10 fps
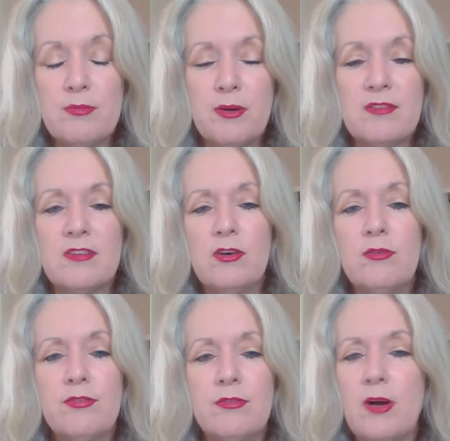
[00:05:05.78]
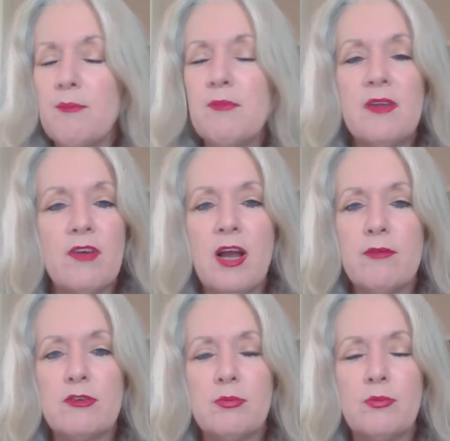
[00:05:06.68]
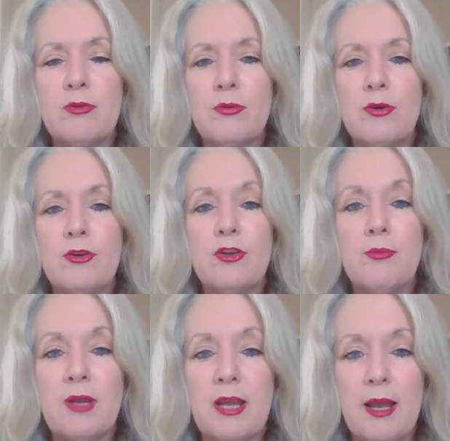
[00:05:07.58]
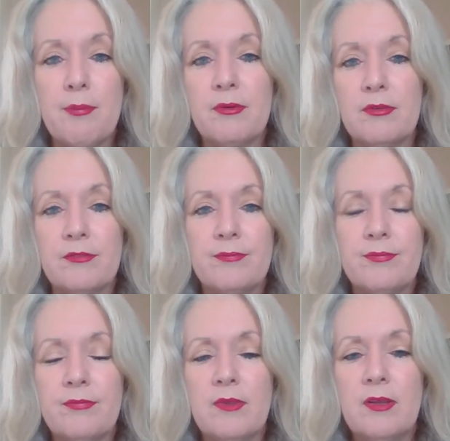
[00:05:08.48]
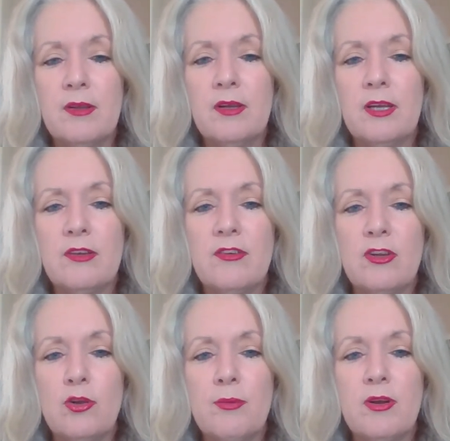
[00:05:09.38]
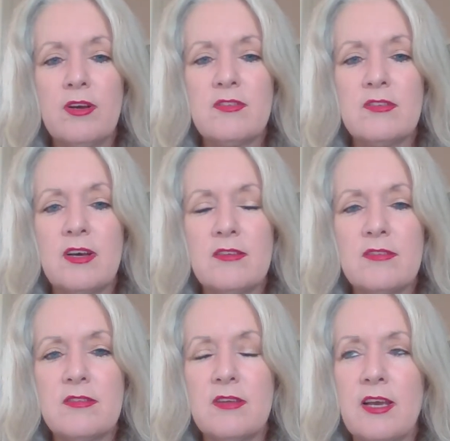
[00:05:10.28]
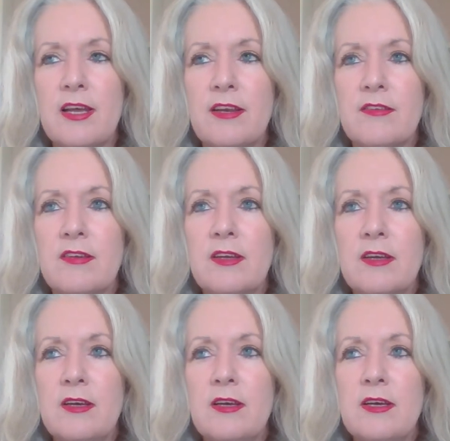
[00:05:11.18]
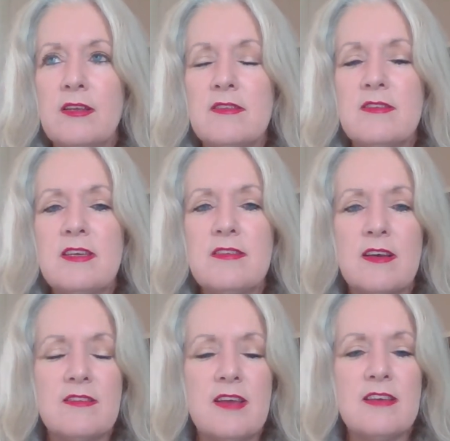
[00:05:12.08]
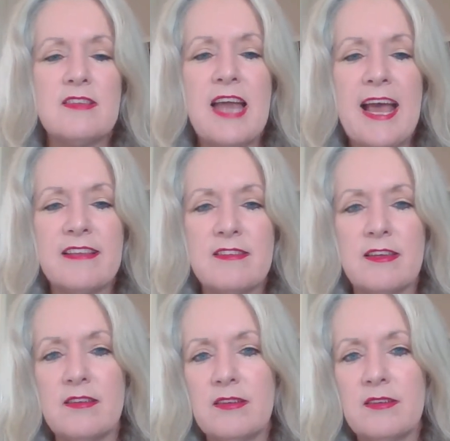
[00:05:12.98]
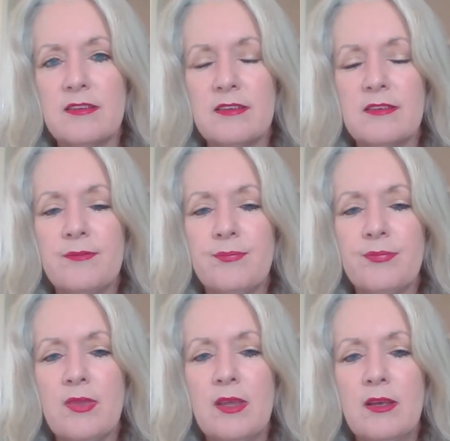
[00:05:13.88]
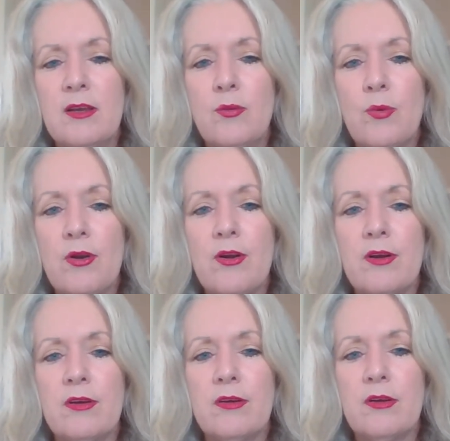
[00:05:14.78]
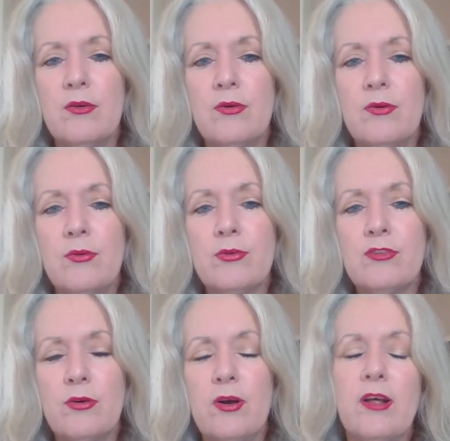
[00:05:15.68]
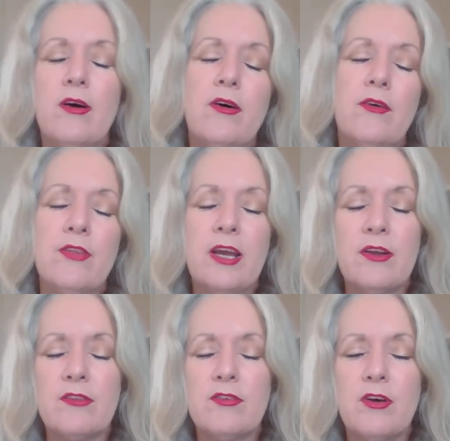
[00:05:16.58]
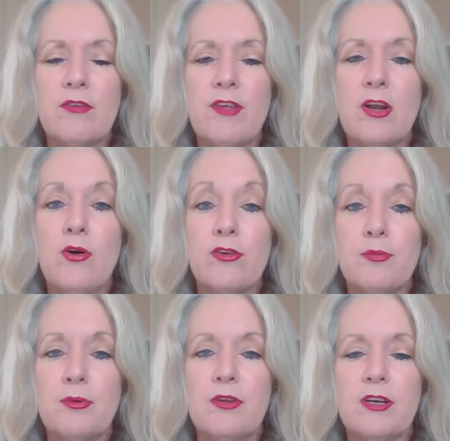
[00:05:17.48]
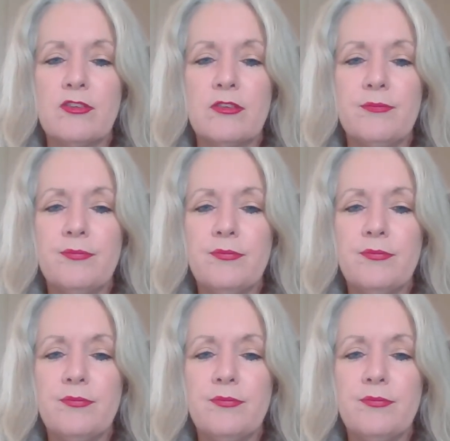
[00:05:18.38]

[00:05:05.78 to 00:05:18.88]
myself, I'm never comfortable with the word human capital. It dehumanises us and it sees us as an asset. We're also, on the other side of that, a cost of production.